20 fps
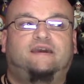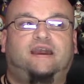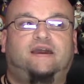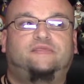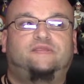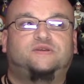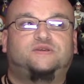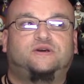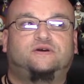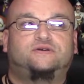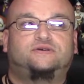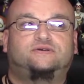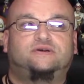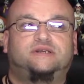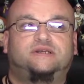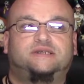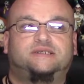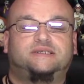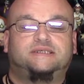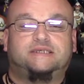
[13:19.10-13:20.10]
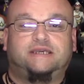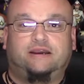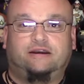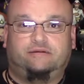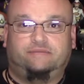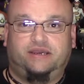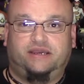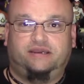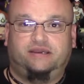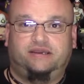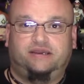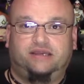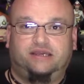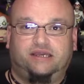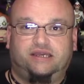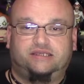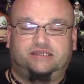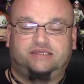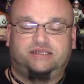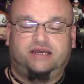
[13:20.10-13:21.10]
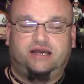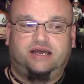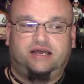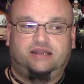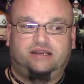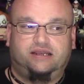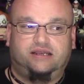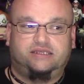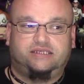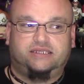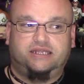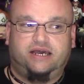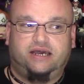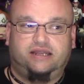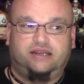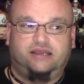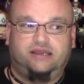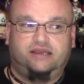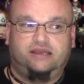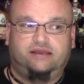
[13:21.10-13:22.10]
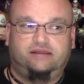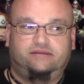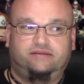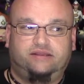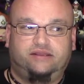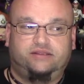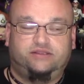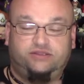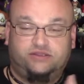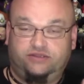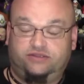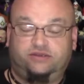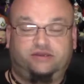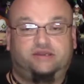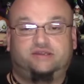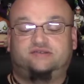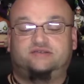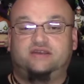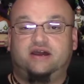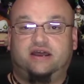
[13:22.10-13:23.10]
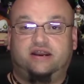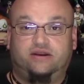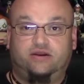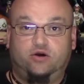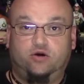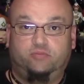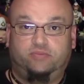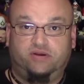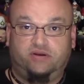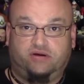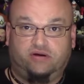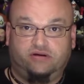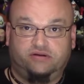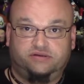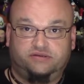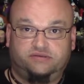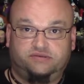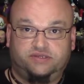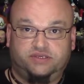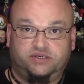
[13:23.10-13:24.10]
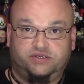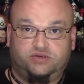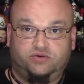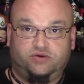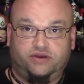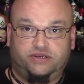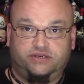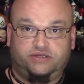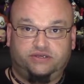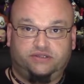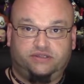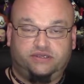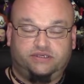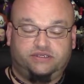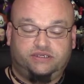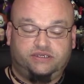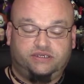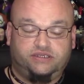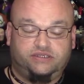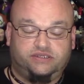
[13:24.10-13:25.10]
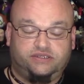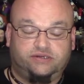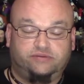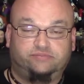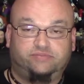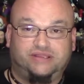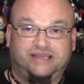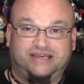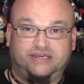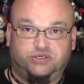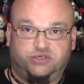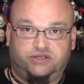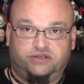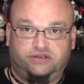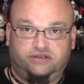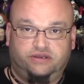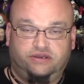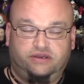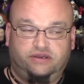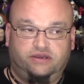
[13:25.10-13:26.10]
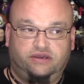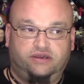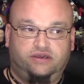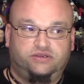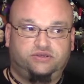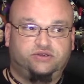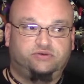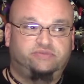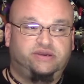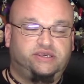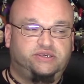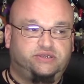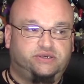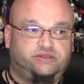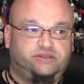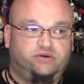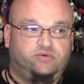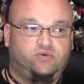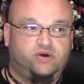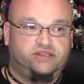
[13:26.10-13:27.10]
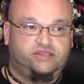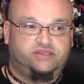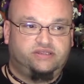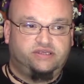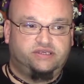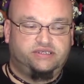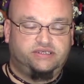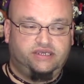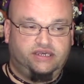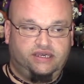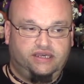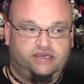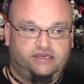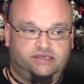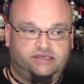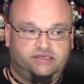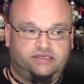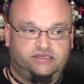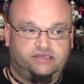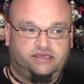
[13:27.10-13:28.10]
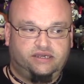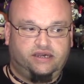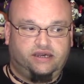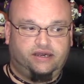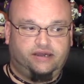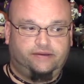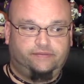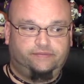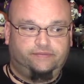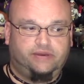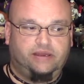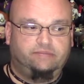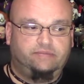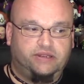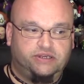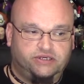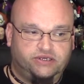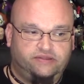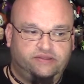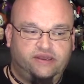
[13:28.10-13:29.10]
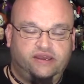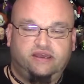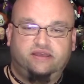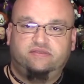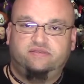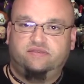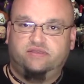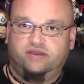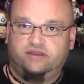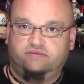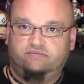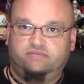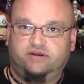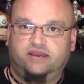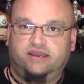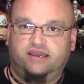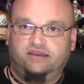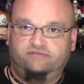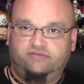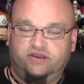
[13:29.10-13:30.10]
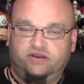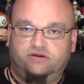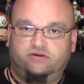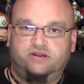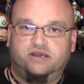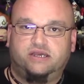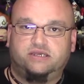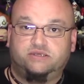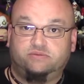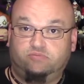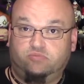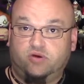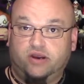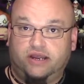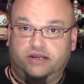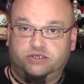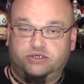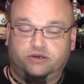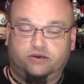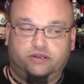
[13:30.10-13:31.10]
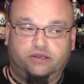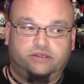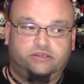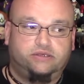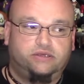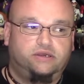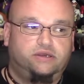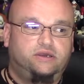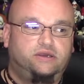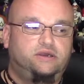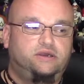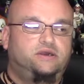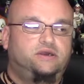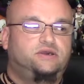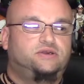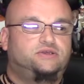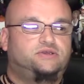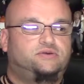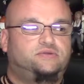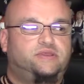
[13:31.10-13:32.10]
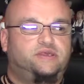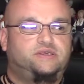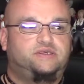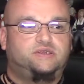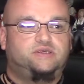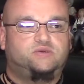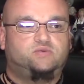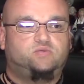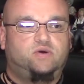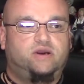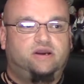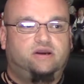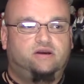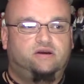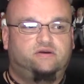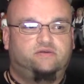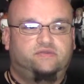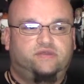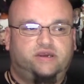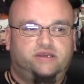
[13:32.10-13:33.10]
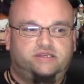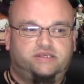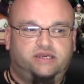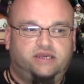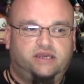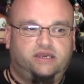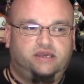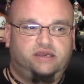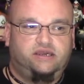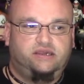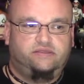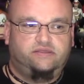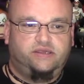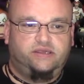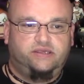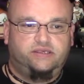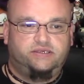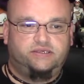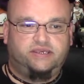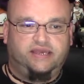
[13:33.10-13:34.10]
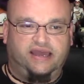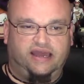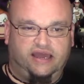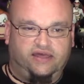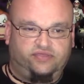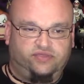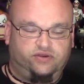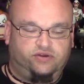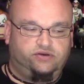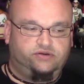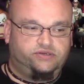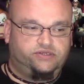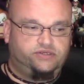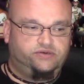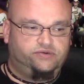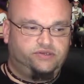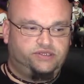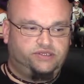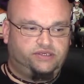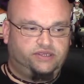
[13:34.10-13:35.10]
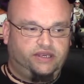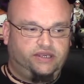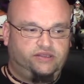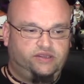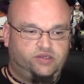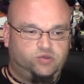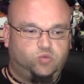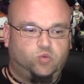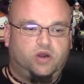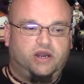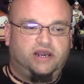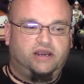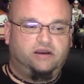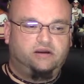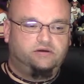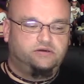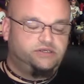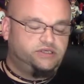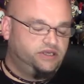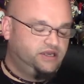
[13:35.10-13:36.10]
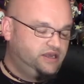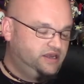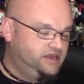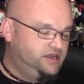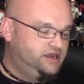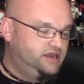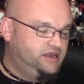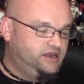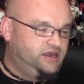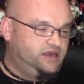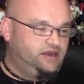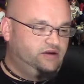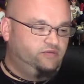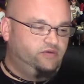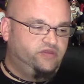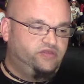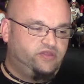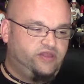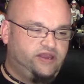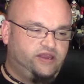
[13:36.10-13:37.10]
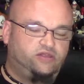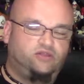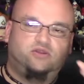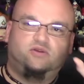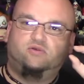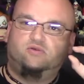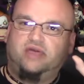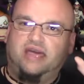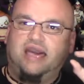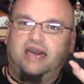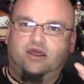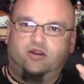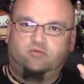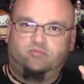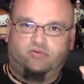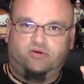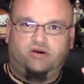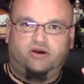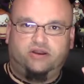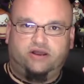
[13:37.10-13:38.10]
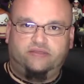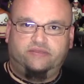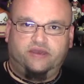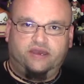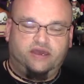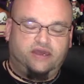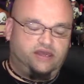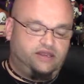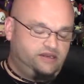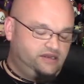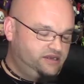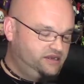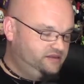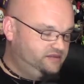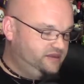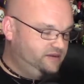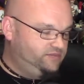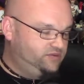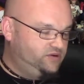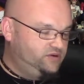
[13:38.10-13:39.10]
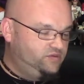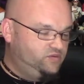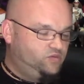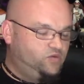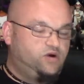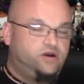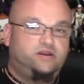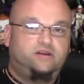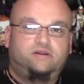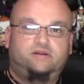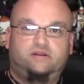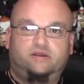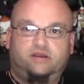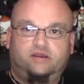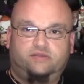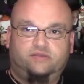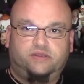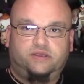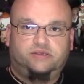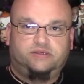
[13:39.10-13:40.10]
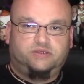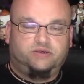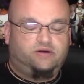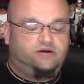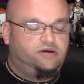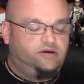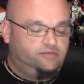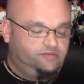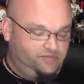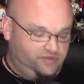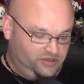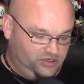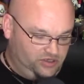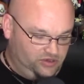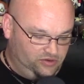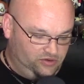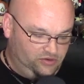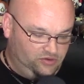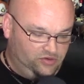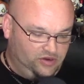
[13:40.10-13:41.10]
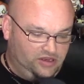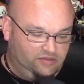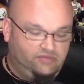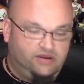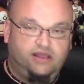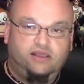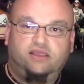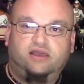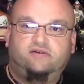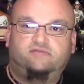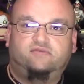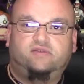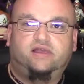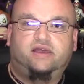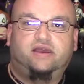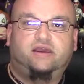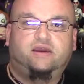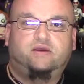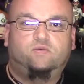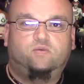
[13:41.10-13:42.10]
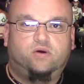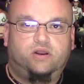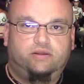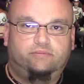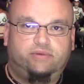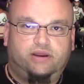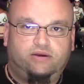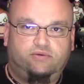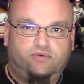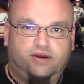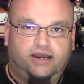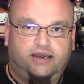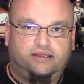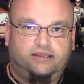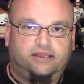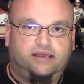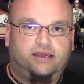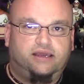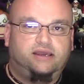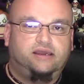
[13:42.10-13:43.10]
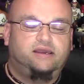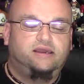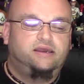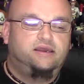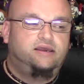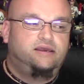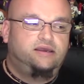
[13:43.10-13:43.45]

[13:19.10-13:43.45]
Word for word: and the surgery doesn't scare me. It, it's not. It's not. Uh, it's not an open heart situation. This it's an ablation. So basically, what this is, um, I mentioned that that my AV node has a branch on it. So this is where they take these catheters. So it's like these wires. Uh, with like a little cattle prod on the end. They put one in this arm, two in my left leg, and one in my right leg.